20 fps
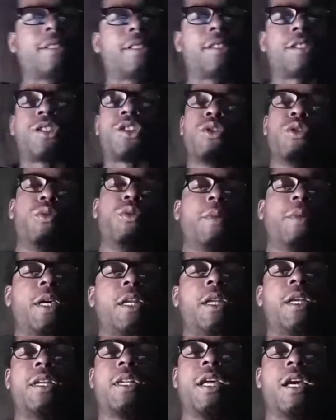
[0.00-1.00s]
There's too
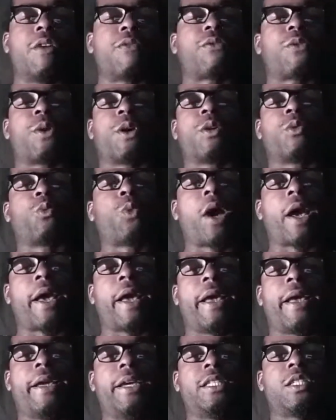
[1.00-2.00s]
many different
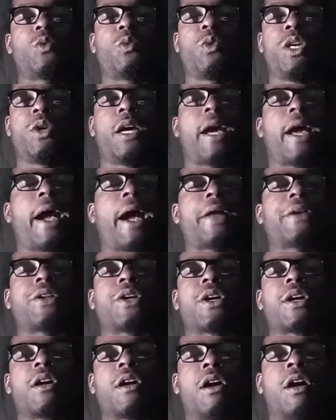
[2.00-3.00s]
ways we had to
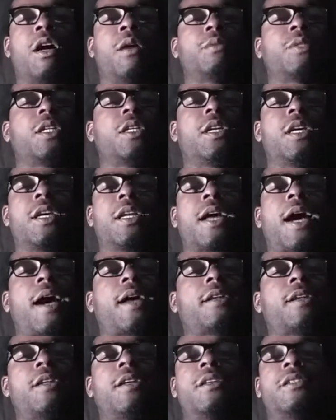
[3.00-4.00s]
come to get
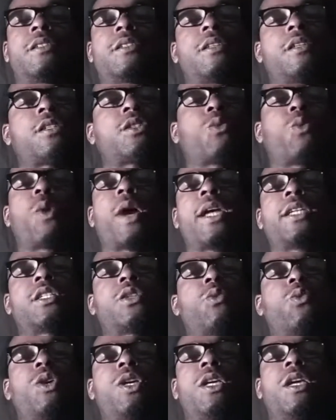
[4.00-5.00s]
out of this
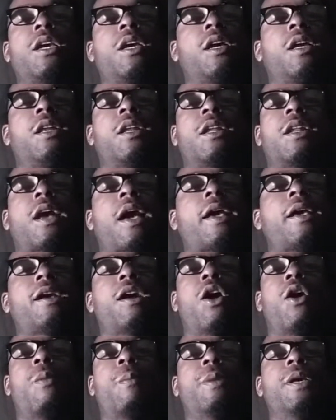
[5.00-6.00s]
situation we in. It ain't
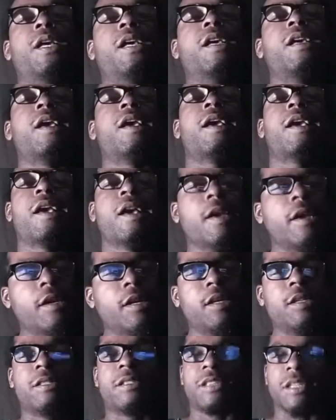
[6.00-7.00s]
gonna be
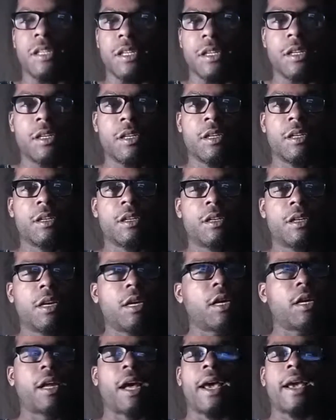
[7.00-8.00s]
easy.
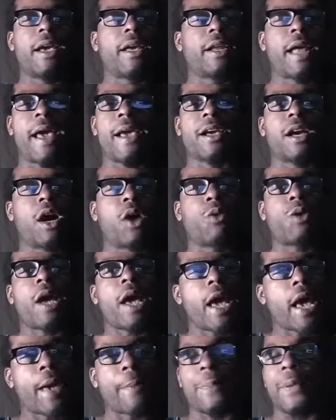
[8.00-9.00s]
It ain't gonna
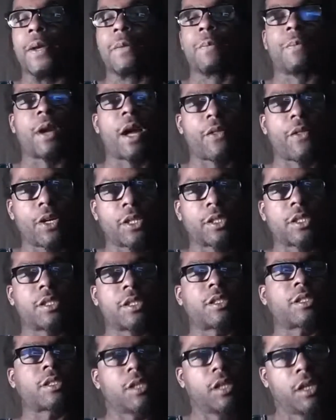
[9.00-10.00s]
happen, brothers and
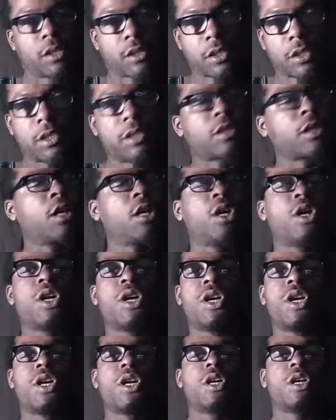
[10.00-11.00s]
sisters.
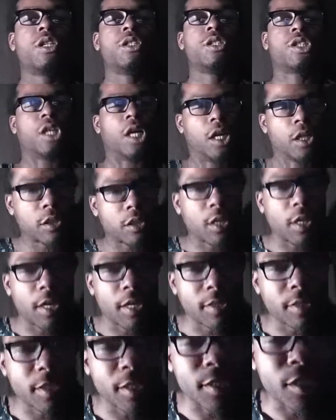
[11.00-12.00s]
Just
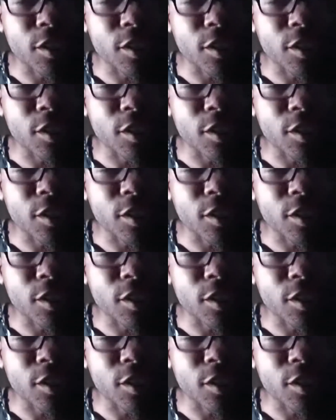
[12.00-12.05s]
cause the